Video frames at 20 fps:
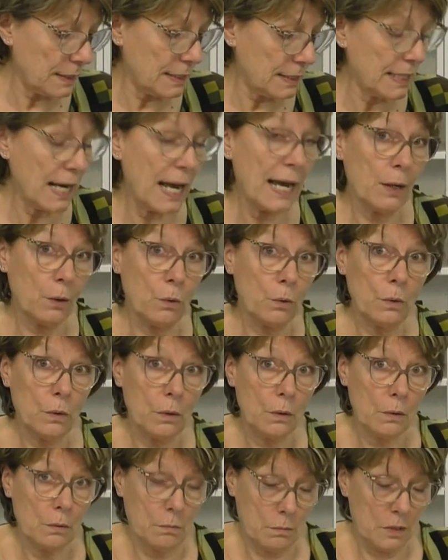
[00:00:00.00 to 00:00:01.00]
sale.
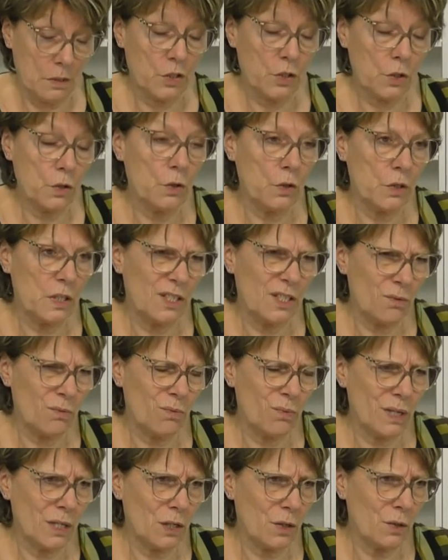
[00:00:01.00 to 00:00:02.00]
It's good. It's a
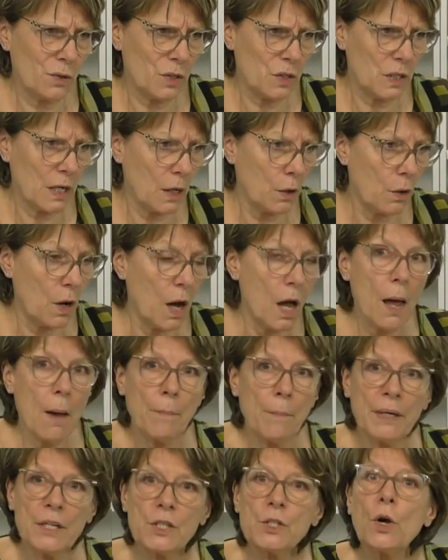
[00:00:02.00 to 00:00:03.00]
really good sale.
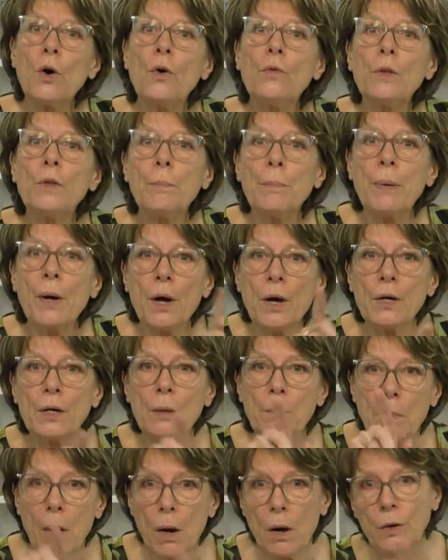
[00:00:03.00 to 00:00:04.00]
But it's on the
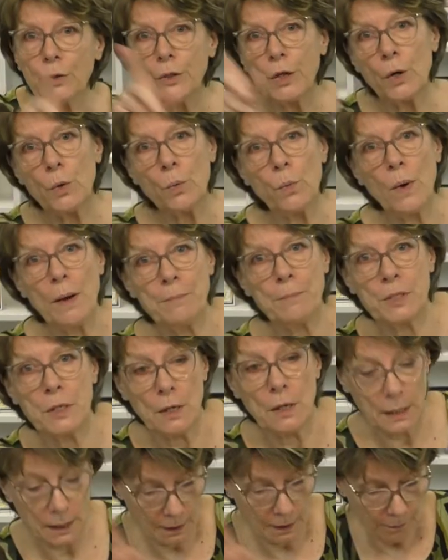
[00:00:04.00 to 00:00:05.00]
Pergamano
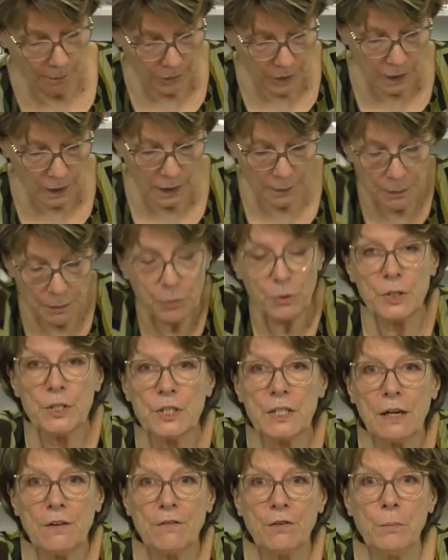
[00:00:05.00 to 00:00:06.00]
website. Let me put this
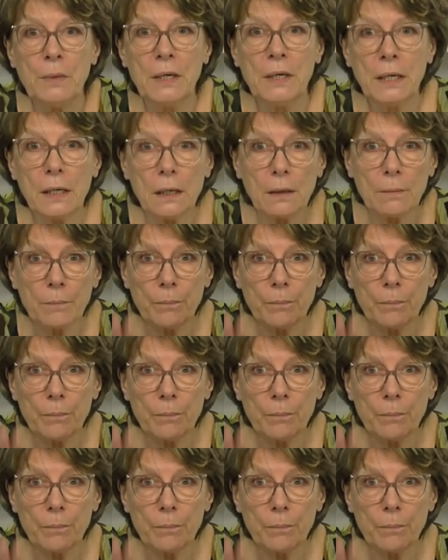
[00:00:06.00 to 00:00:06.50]
down for a minute.